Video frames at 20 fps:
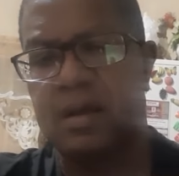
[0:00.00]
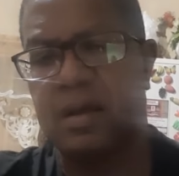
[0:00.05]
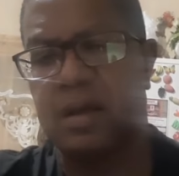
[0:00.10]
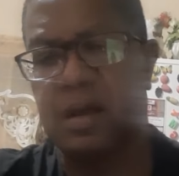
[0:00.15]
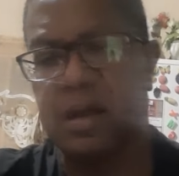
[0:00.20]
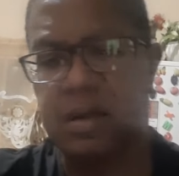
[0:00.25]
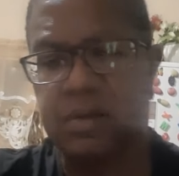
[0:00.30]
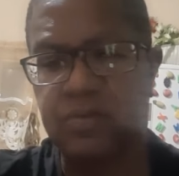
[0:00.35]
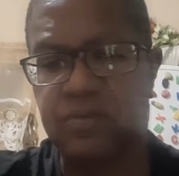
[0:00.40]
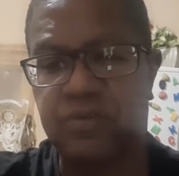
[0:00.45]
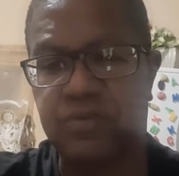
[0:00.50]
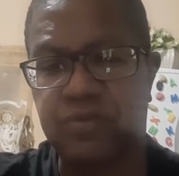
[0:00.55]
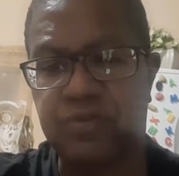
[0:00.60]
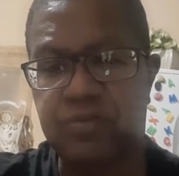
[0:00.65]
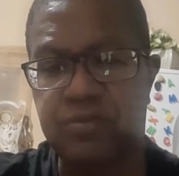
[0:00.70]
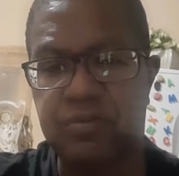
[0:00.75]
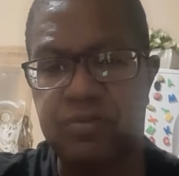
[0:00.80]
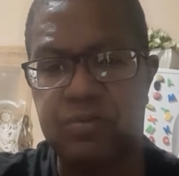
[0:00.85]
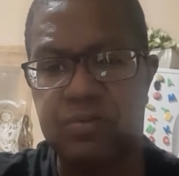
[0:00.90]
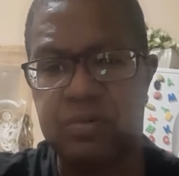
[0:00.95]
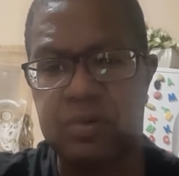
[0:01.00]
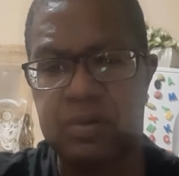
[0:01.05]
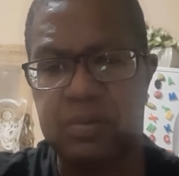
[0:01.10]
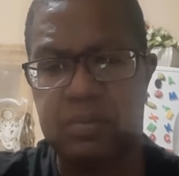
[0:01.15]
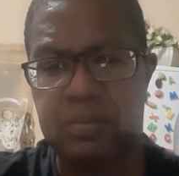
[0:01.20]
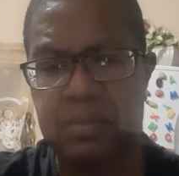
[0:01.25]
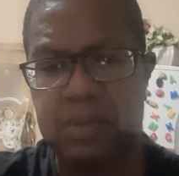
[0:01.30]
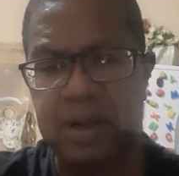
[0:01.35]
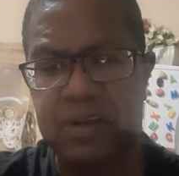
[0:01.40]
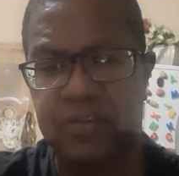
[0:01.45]
Uh, through
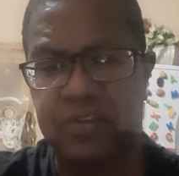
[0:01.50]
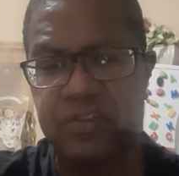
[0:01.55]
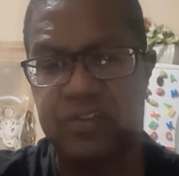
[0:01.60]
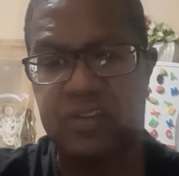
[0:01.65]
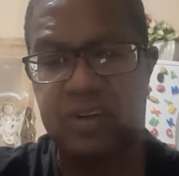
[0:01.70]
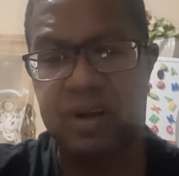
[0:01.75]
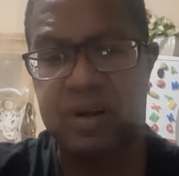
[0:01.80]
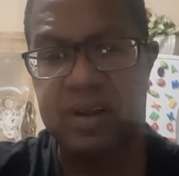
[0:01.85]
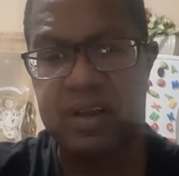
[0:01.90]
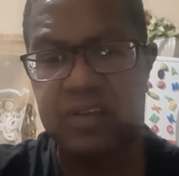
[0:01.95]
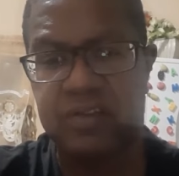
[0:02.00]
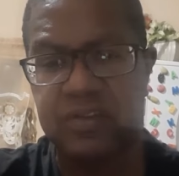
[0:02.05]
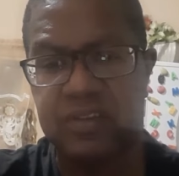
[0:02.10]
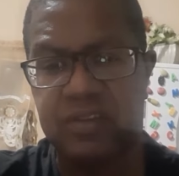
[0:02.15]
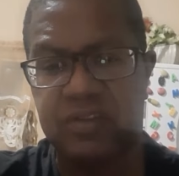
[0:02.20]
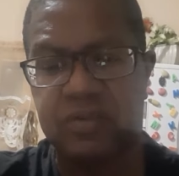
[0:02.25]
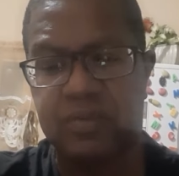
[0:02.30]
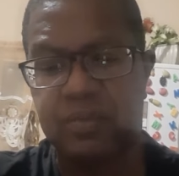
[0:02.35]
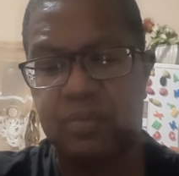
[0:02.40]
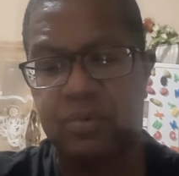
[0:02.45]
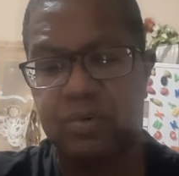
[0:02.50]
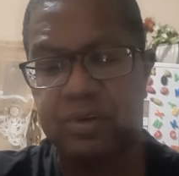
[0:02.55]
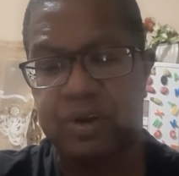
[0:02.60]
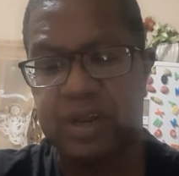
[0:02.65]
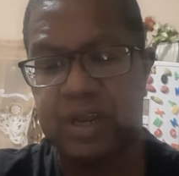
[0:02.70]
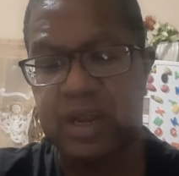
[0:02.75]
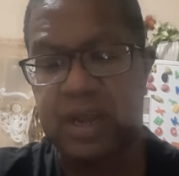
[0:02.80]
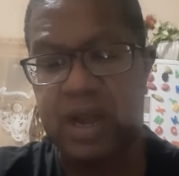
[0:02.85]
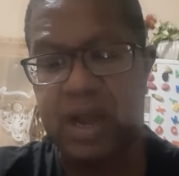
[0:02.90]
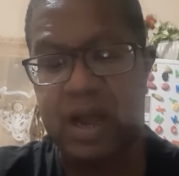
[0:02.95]
my studies this
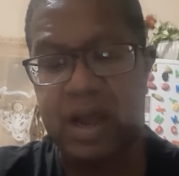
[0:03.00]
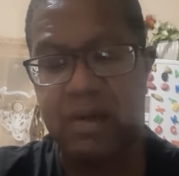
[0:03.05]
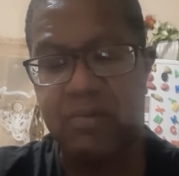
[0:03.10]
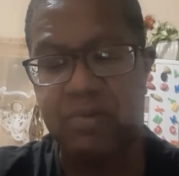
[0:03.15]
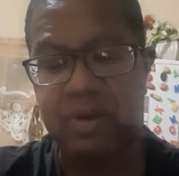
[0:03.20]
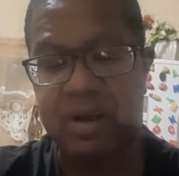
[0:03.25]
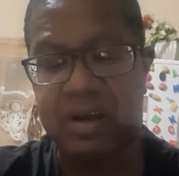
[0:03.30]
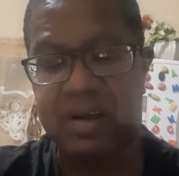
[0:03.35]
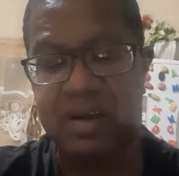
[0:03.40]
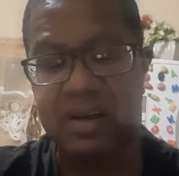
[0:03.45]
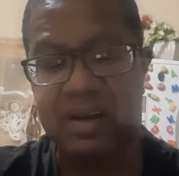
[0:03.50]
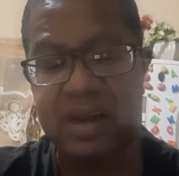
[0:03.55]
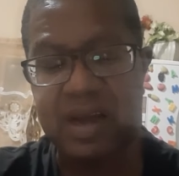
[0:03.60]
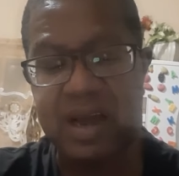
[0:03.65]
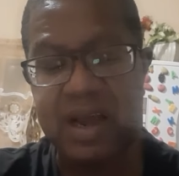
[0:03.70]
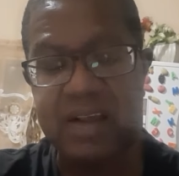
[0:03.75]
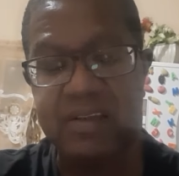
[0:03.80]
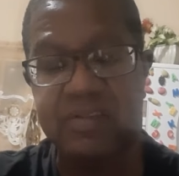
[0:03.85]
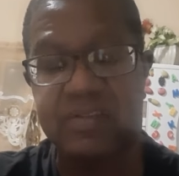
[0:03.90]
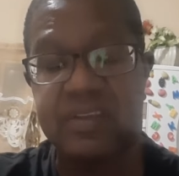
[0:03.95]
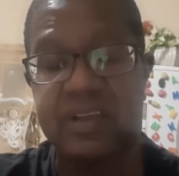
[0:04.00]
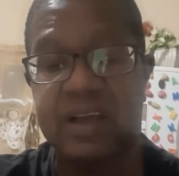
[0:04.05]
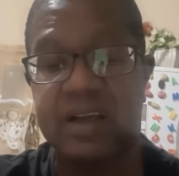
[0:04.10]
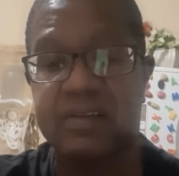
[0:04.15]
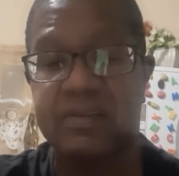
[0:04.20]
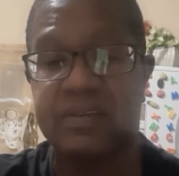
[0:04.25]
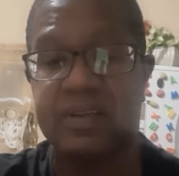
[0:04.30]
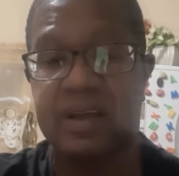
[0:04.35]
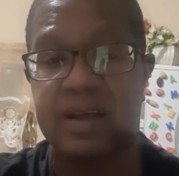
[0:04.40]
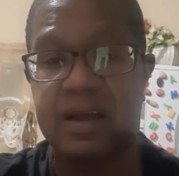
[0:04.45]
morning, I recognize
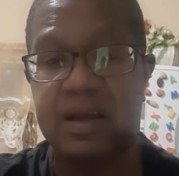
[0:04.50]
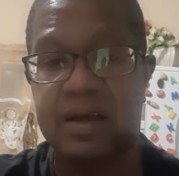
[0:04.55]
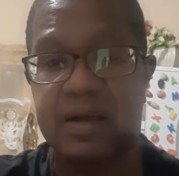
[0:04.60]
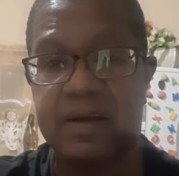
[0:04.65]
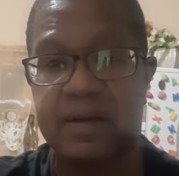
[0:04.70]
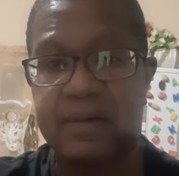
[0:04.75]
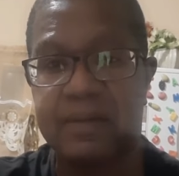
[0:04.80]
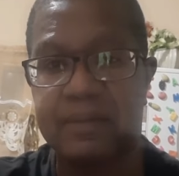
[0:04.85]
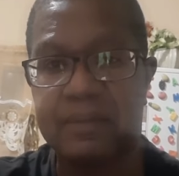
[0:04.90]
that uh,